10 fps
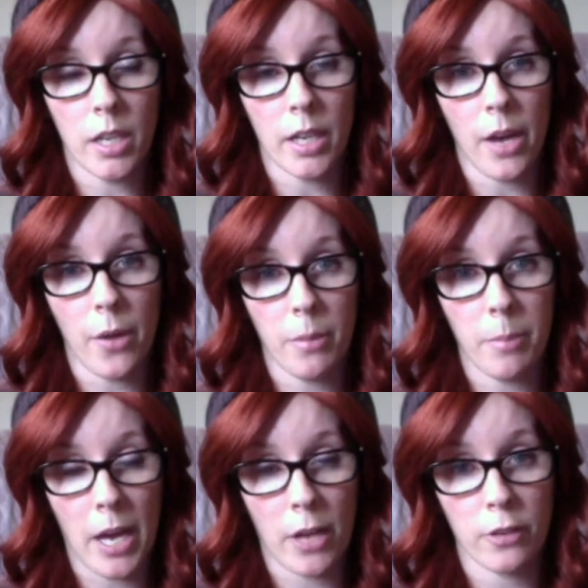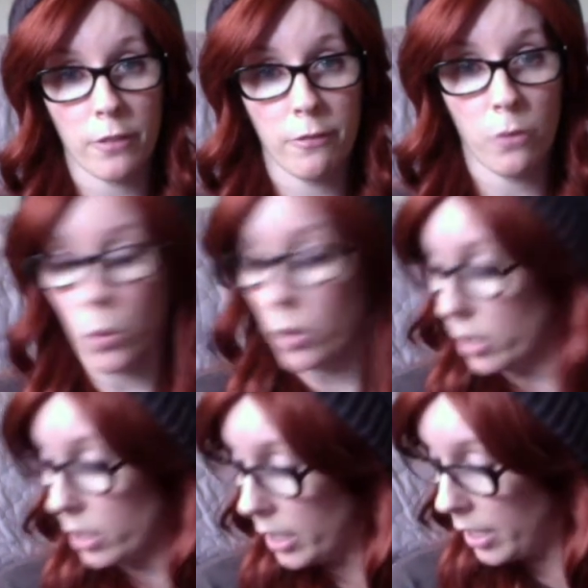out the pattern
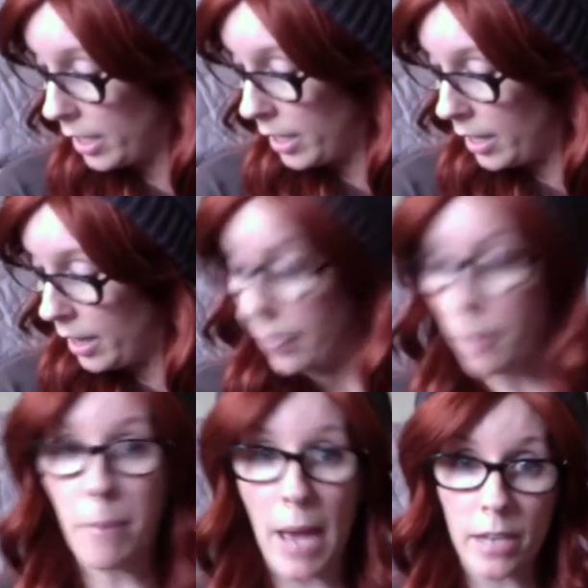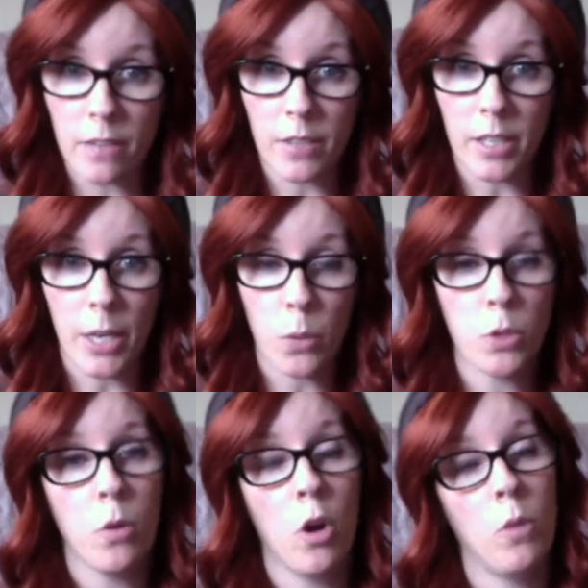for the back of the leg,
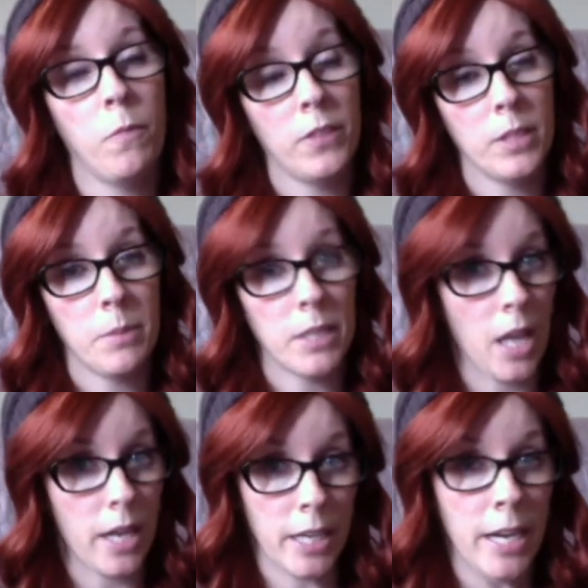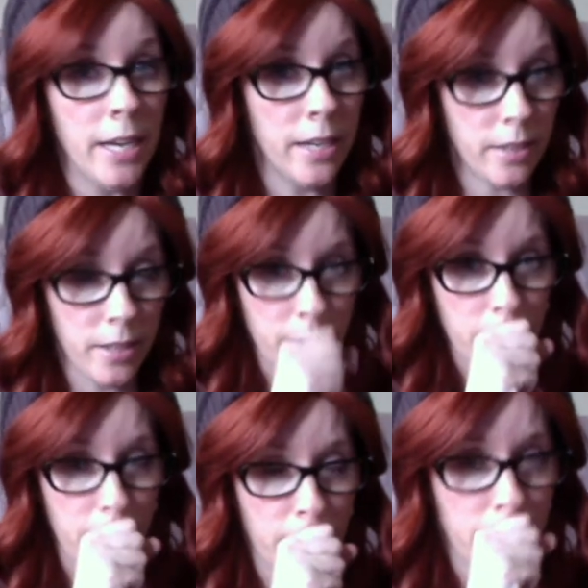which will hopefully be a lot
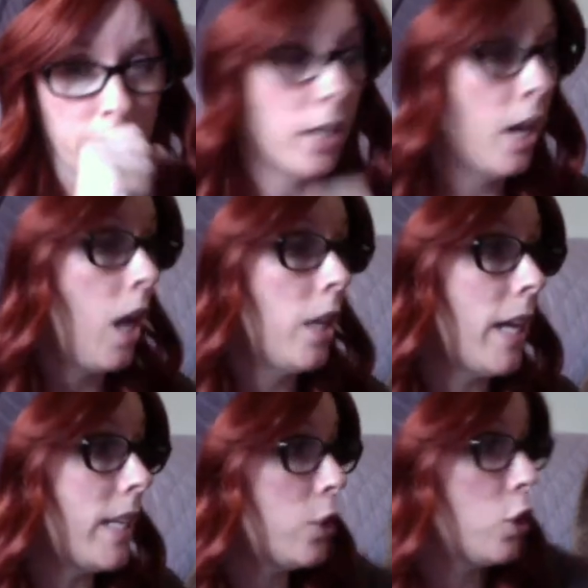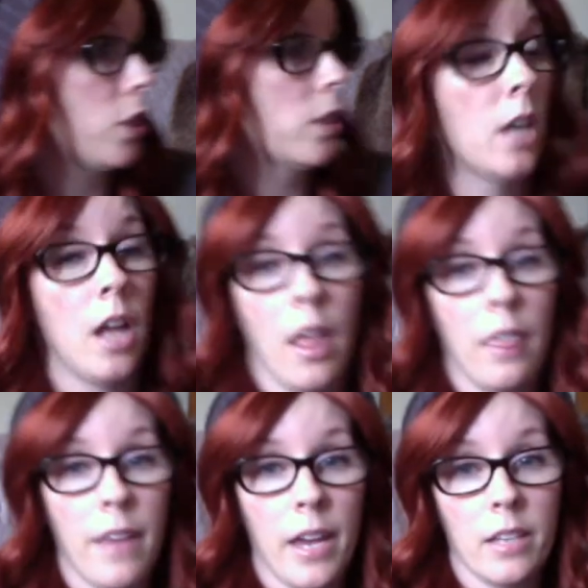a lot easier
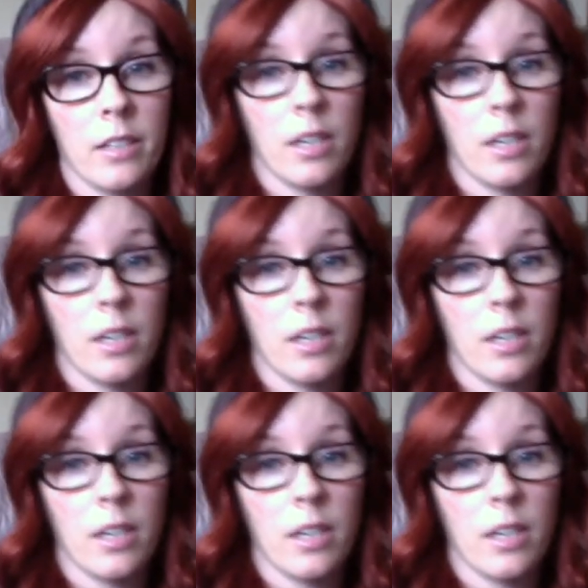than